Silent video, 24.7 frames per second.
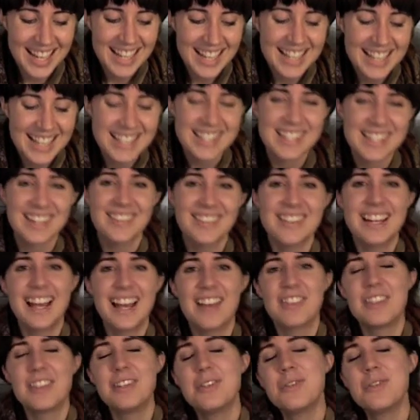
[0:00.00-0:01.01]
So now
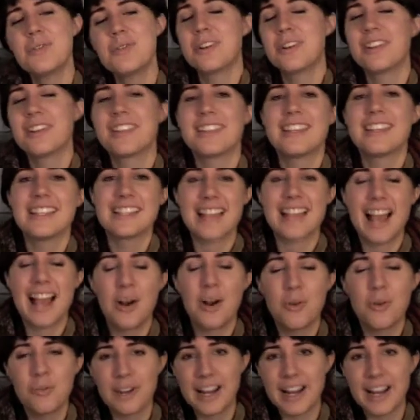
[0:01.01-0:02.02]
the North is
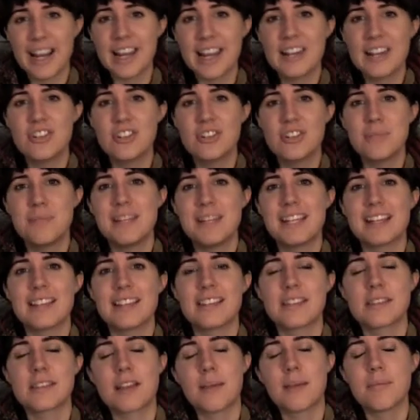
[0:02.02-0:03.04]
outraged
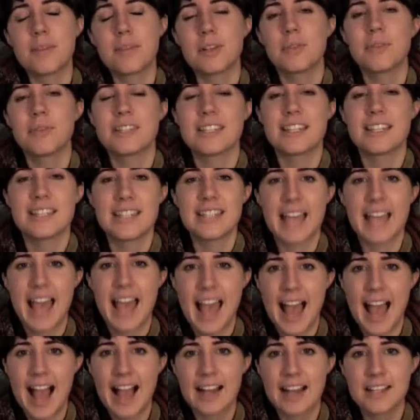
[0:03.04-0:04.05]
because Sumner was
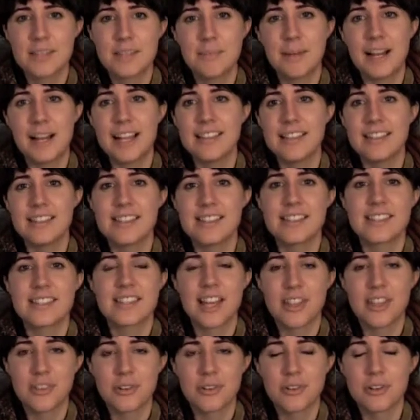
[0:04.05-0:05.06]
attacked by this
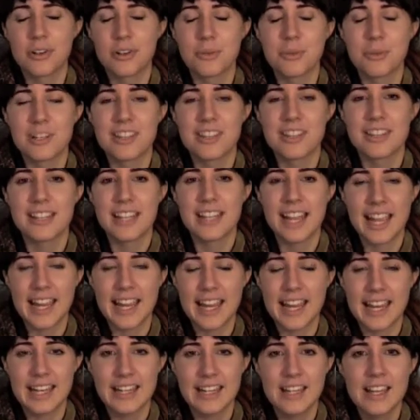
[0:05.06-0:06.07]
Southerner with a
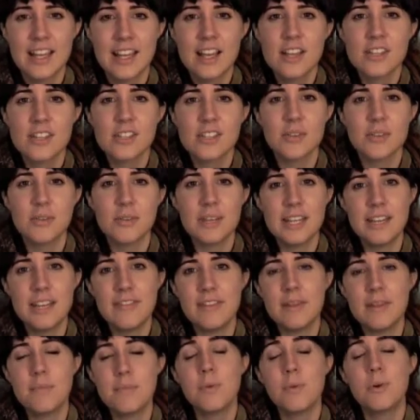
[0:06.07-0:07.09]
cane. So
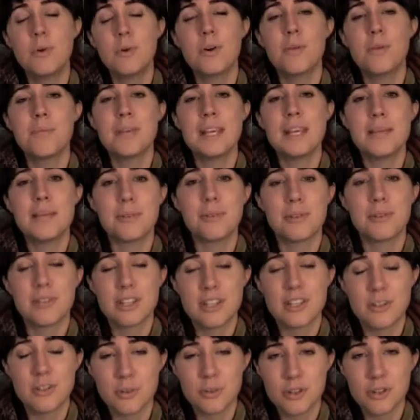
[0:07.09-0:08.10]
even more people in
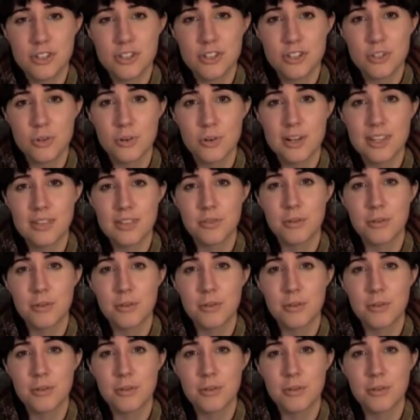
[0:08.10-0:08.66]
the North join the